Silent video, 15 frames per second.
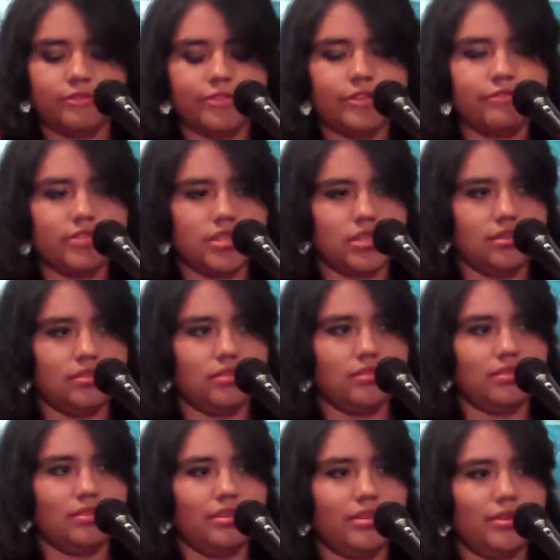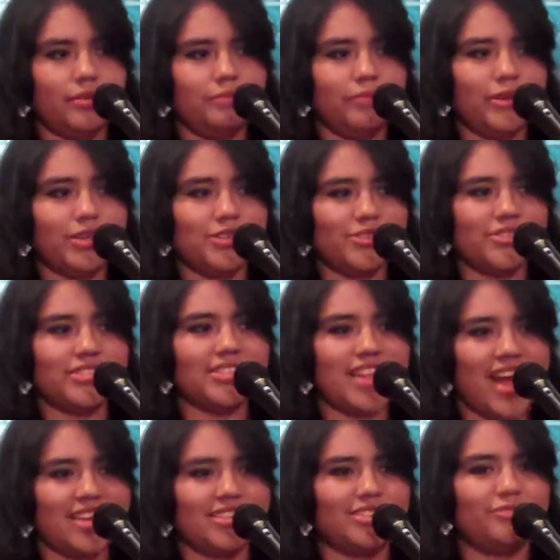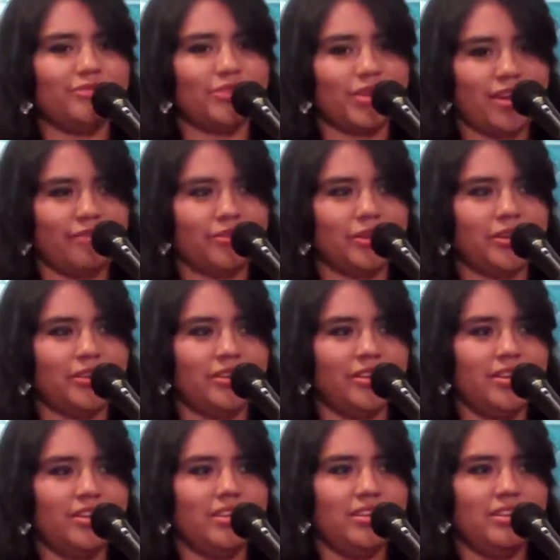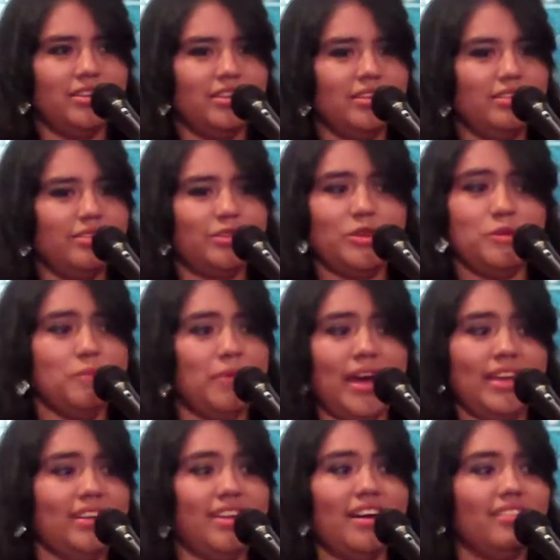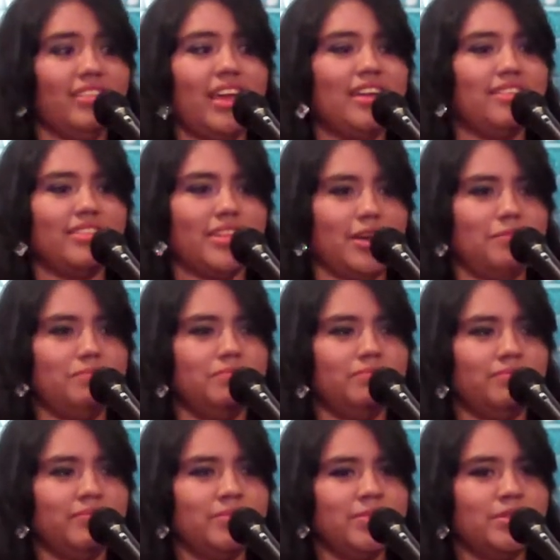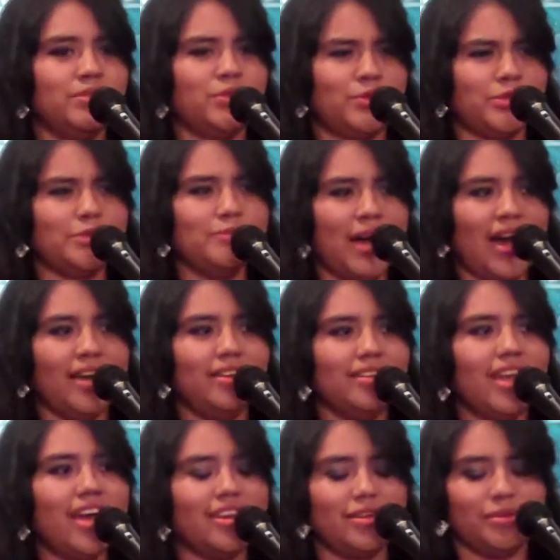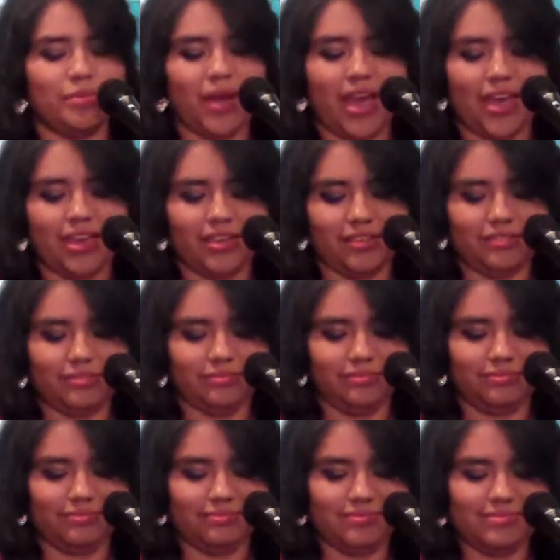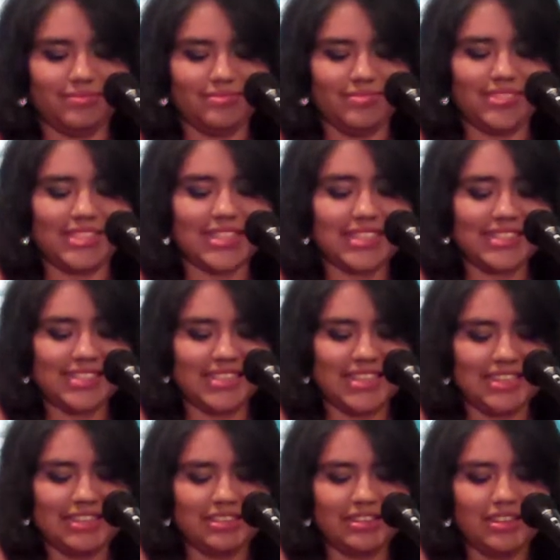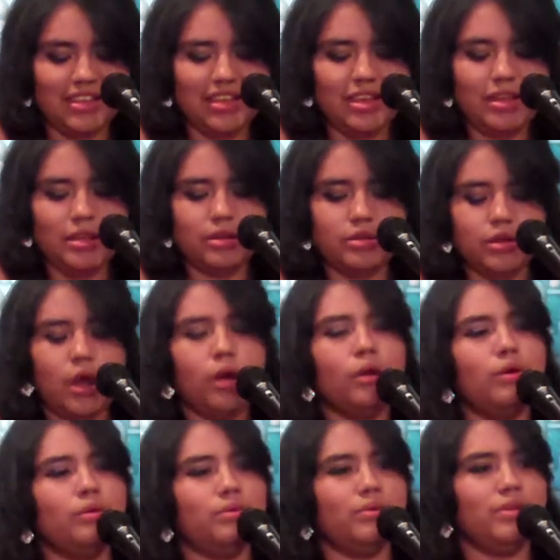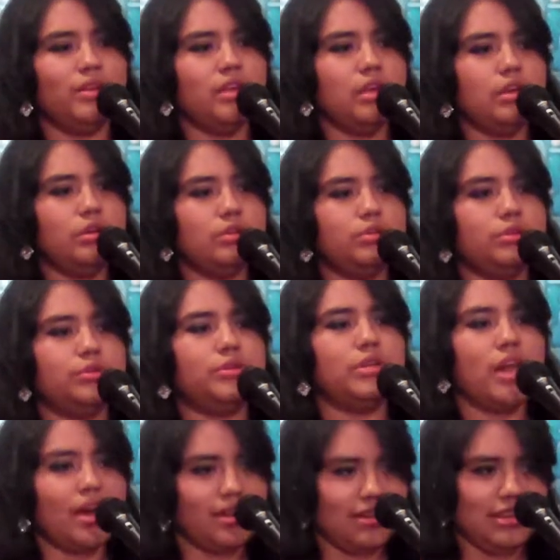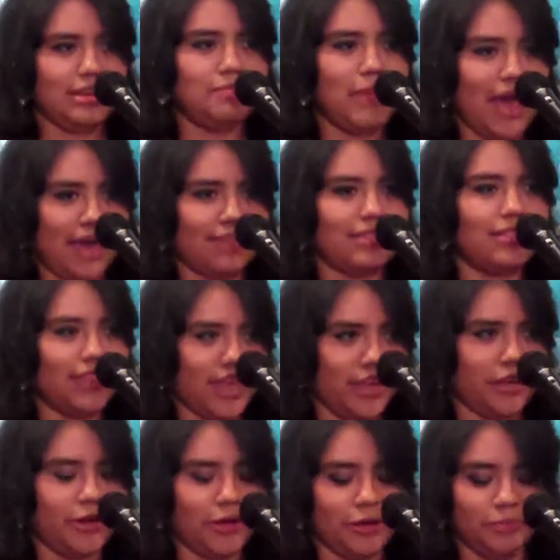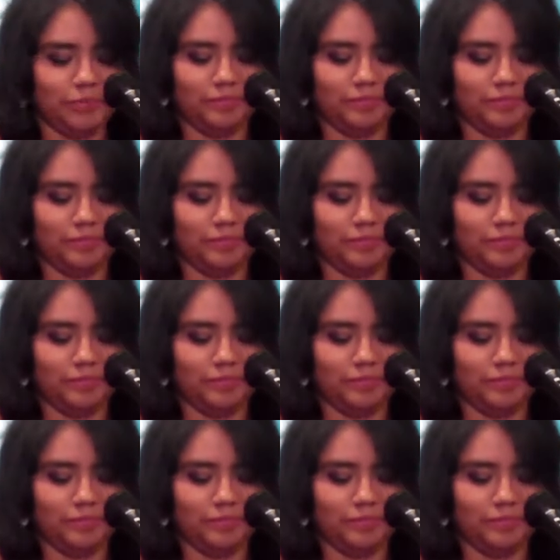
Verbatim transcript: 15. Pictures last forever. You might not like them, so smile anyway. 16. No, you do not need math later.